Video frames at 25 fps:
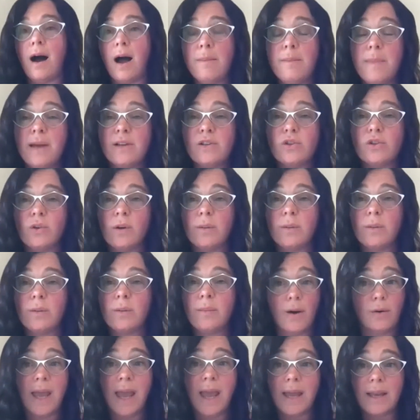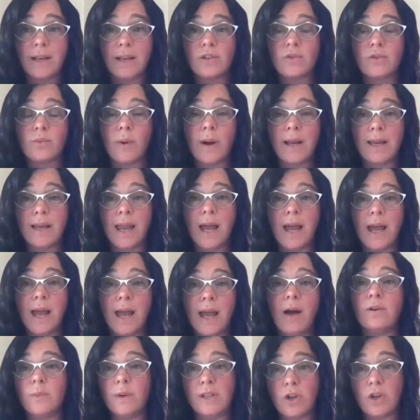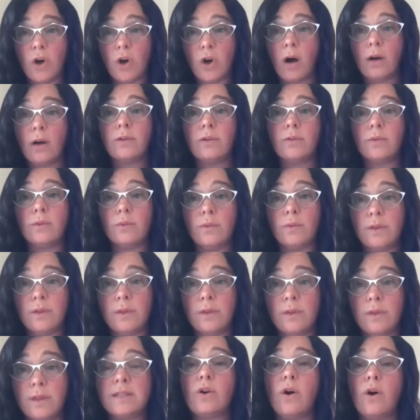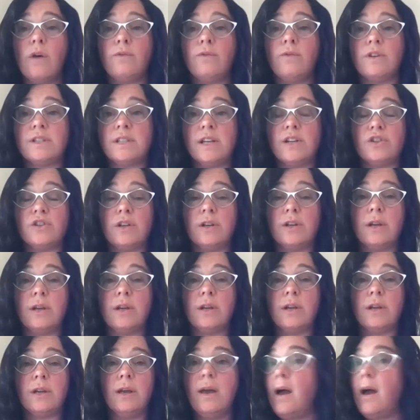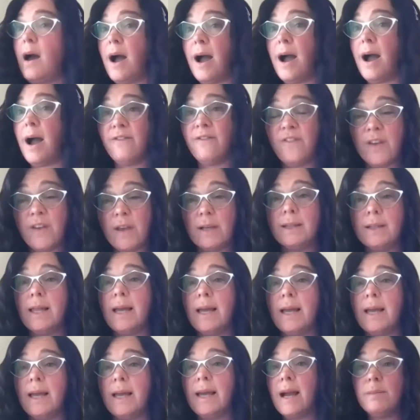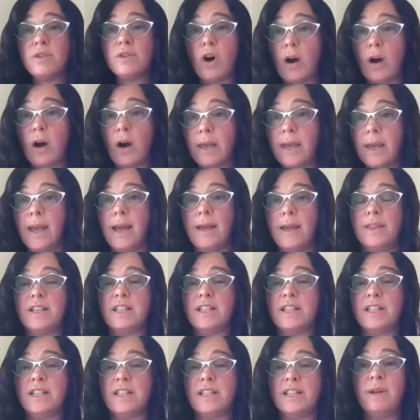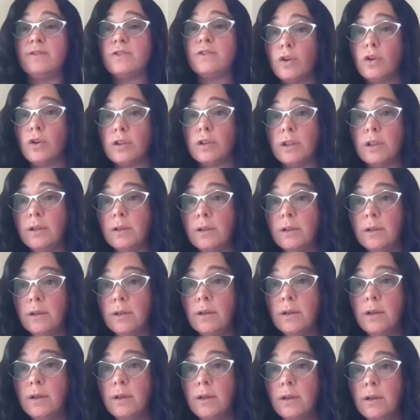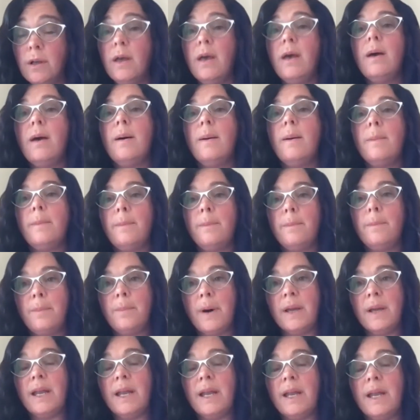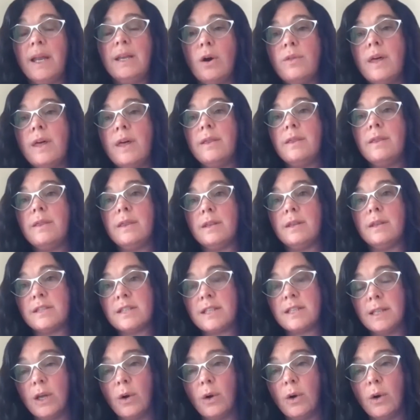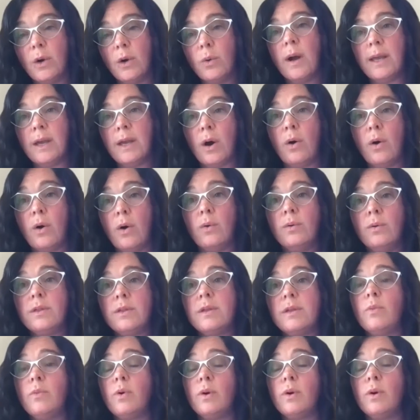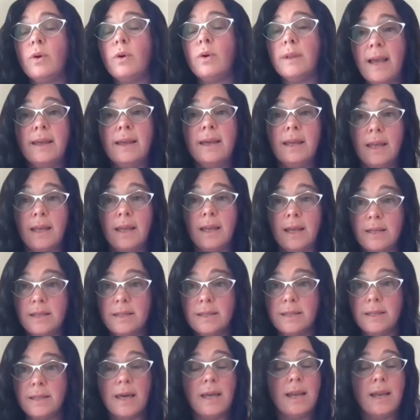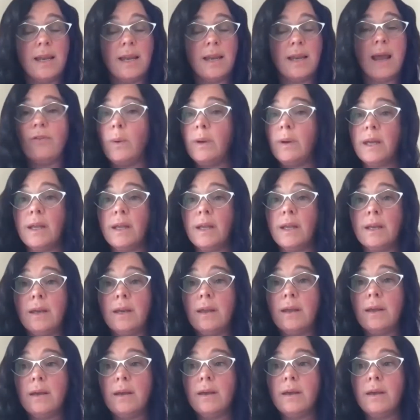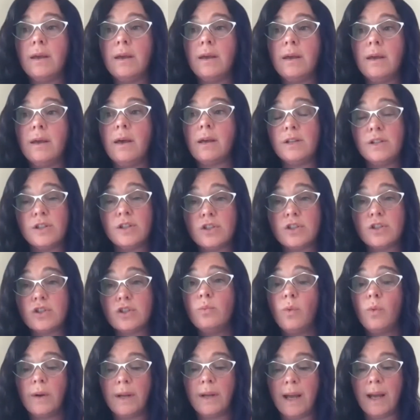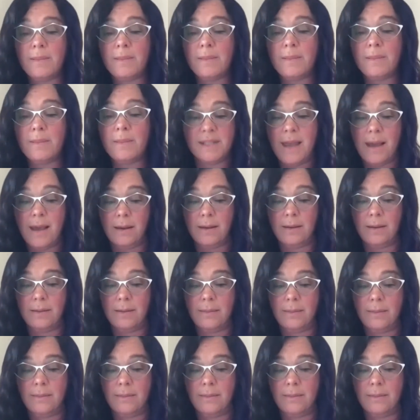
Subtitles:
I'm measuring my own cadence right now as we talk through this conversation. I feel like I'm talking at the speed of turtle, but I know that the slower I go, the more likely it is that everyone can consume what I'm saying.